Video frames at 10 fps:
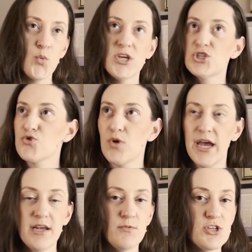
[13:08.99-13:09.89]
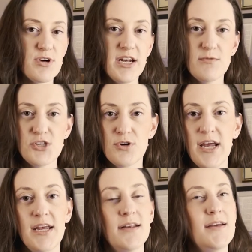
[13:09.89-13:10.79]
We tried it, we tried it, we
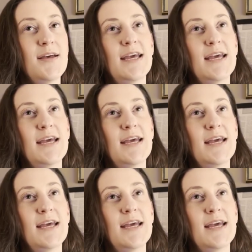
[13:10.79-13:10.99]
tried it.